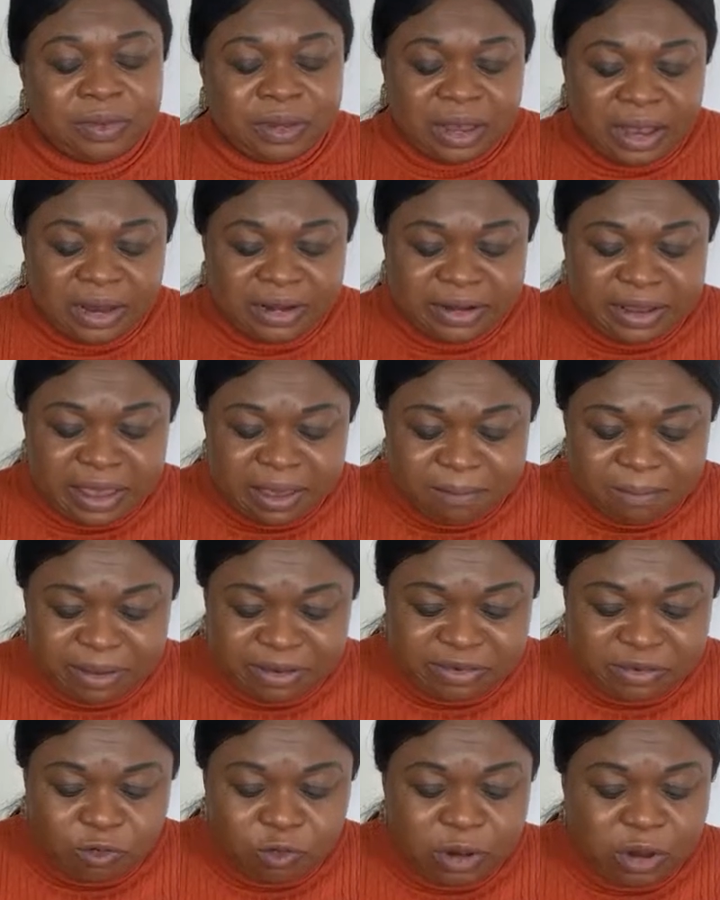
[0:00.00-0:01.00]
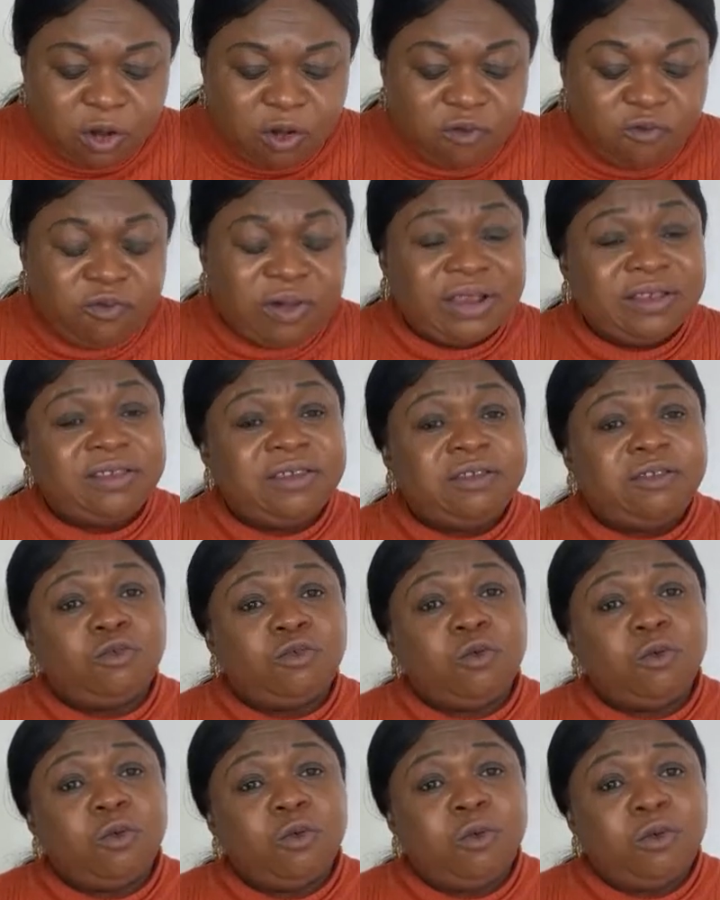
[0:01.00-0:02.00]
and the embassy will convert it
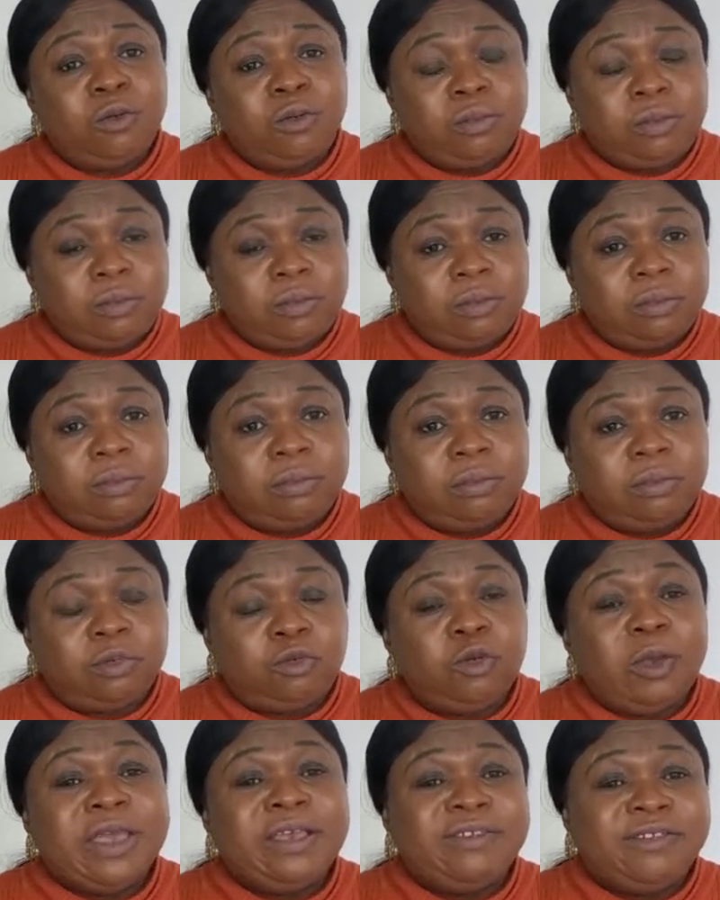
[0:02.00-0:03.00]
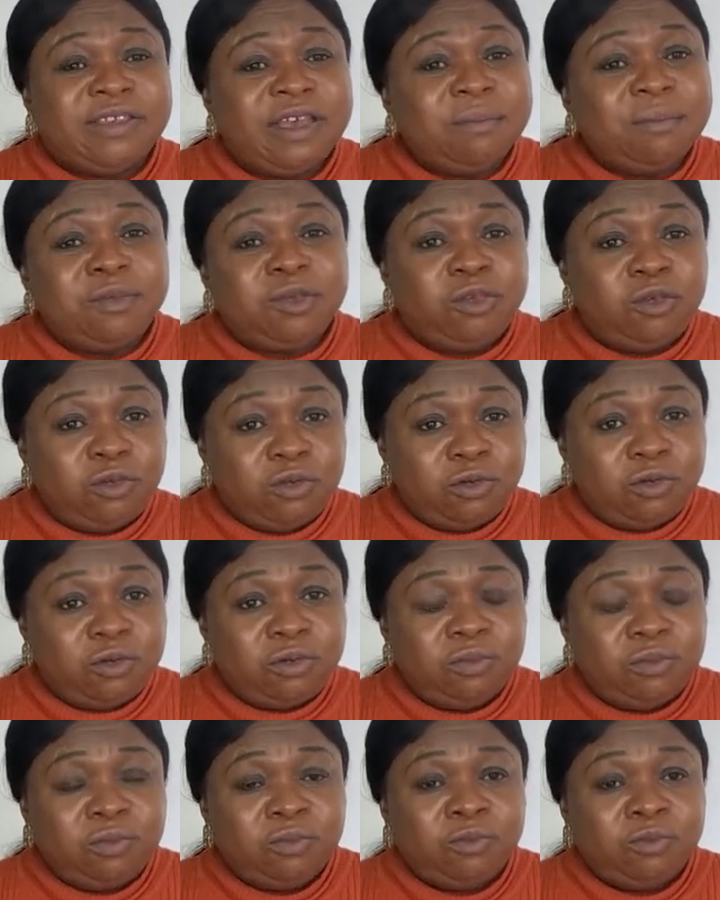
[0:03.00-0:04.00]
to exempt you
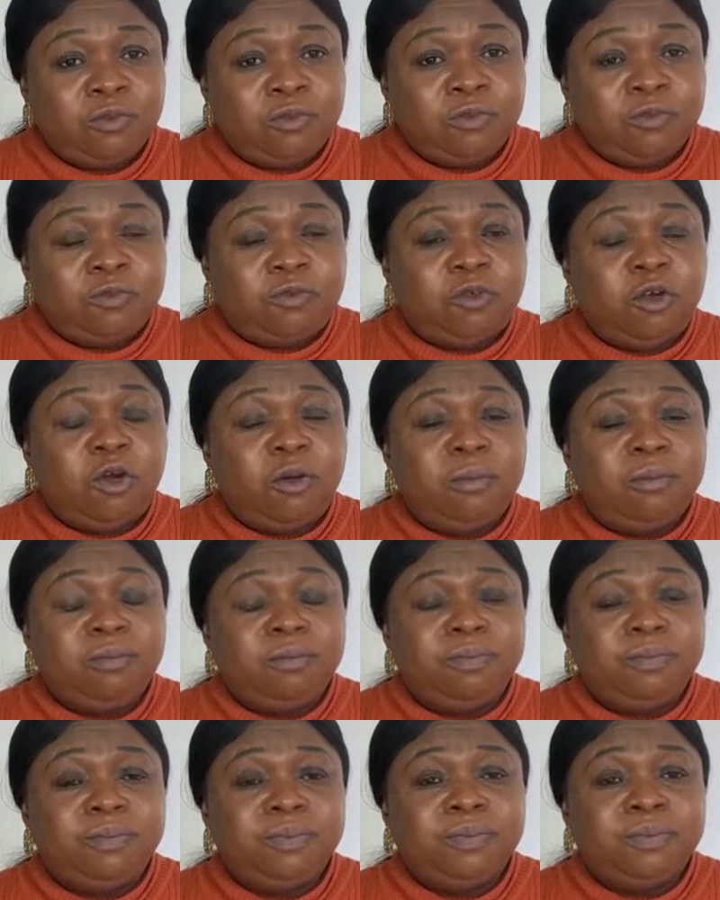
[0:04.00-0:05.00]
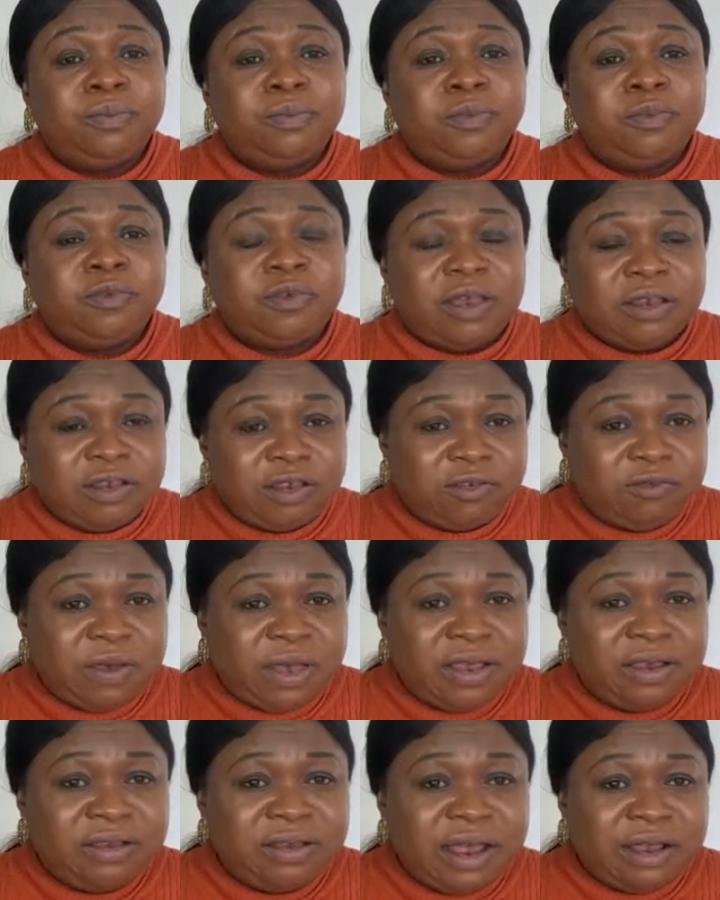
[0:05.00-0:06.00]
from
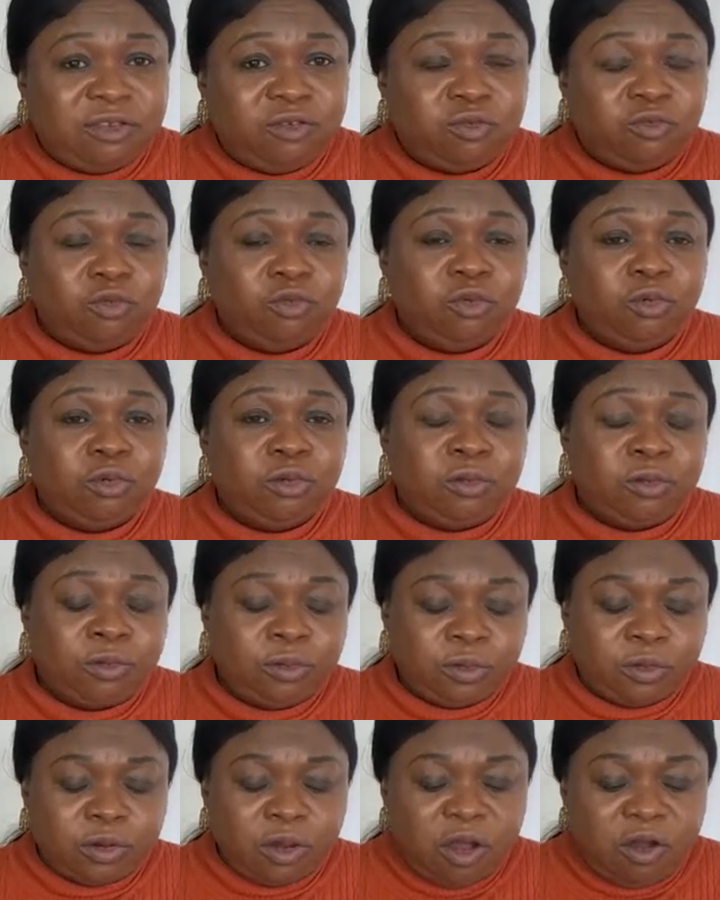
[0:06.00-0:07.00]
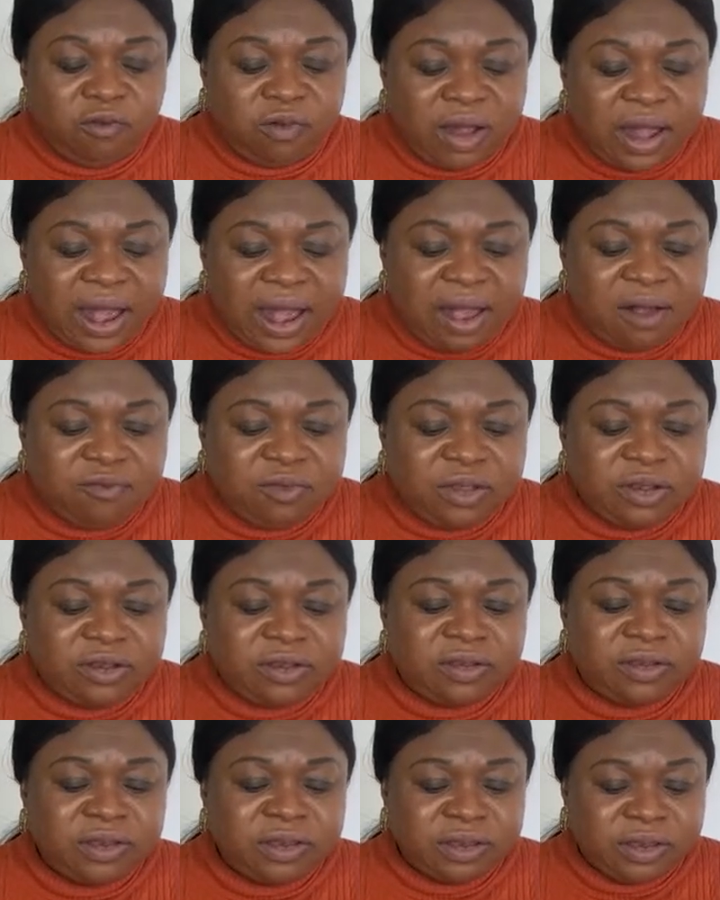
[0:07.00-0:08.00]
satisfying that rule of
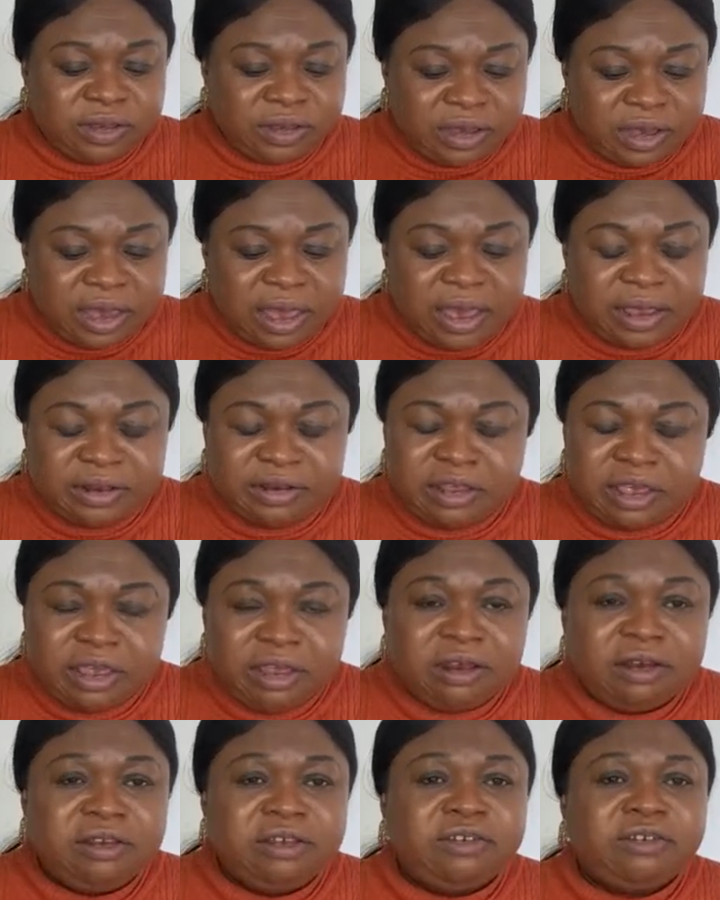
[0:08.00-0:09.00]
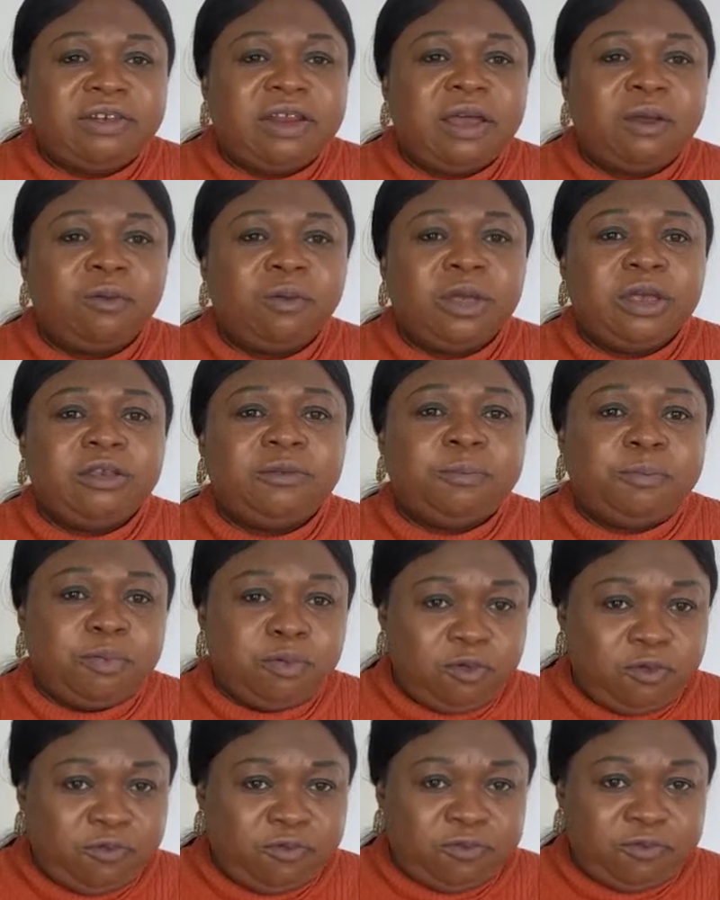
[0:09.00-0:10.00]
having an English language
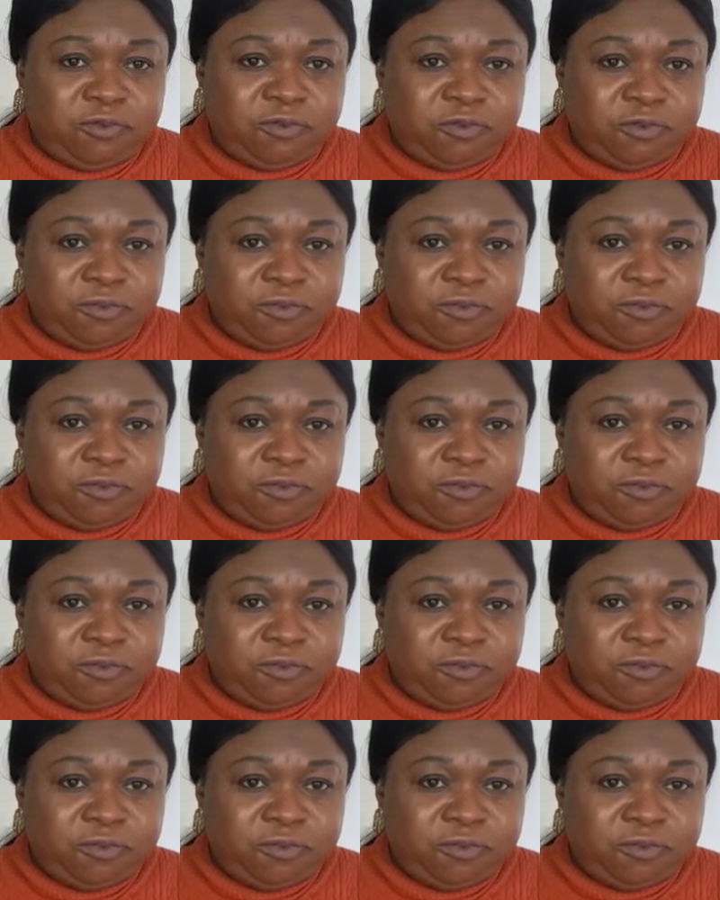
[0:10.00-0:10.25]
proof.